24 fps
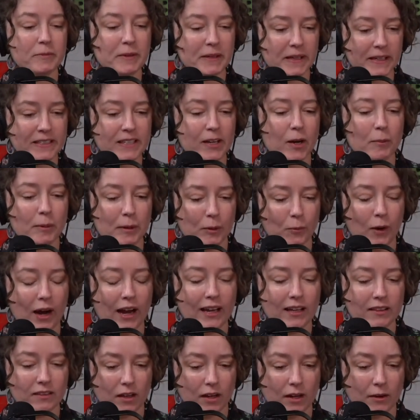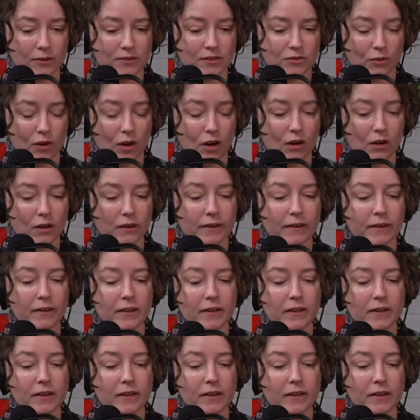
me and tell me why he thought I was wrong.